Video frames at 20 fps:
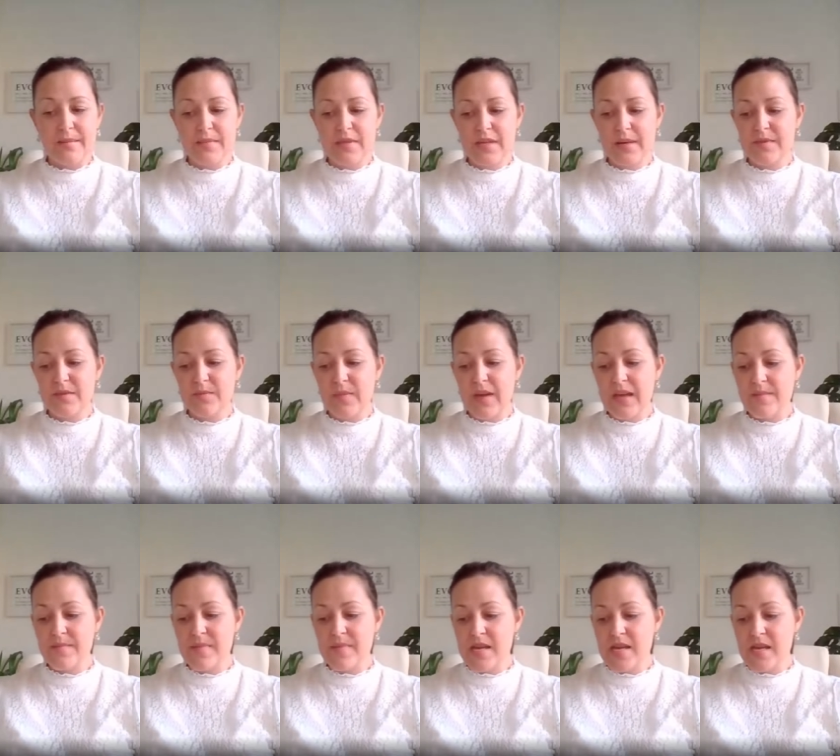
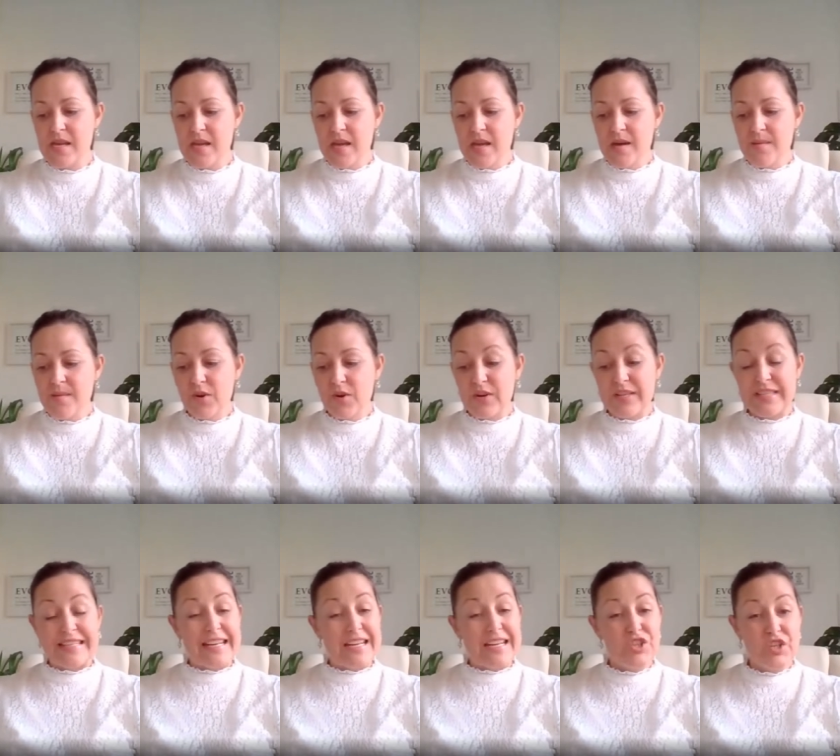sometimes maybe
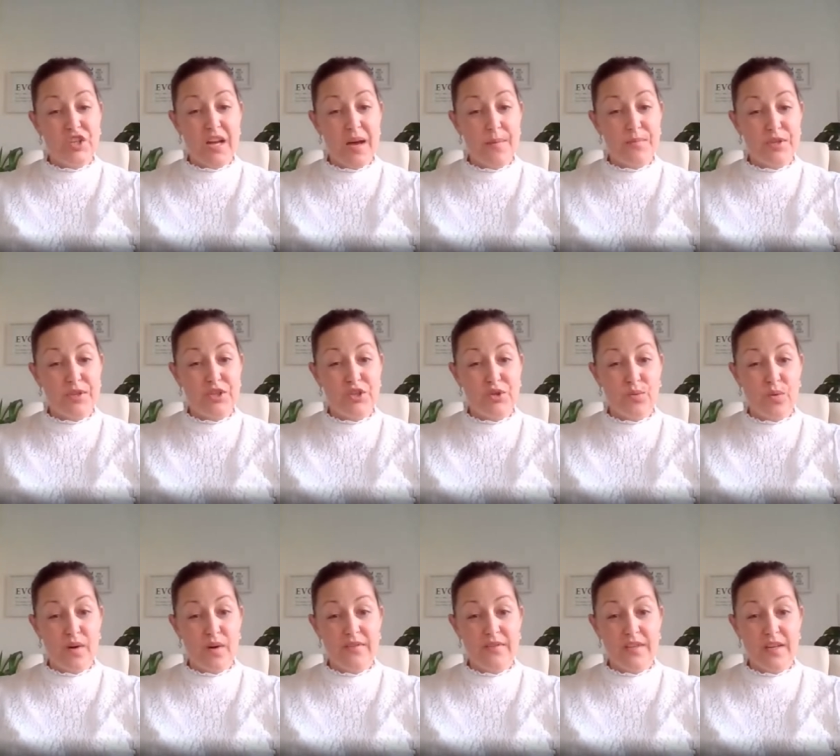procrastination
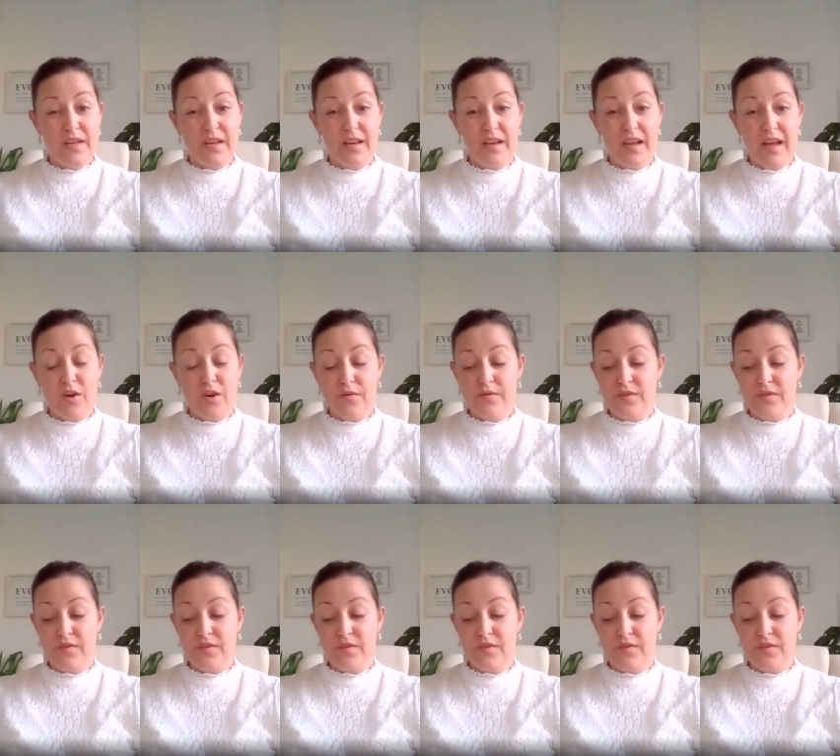happens too often. And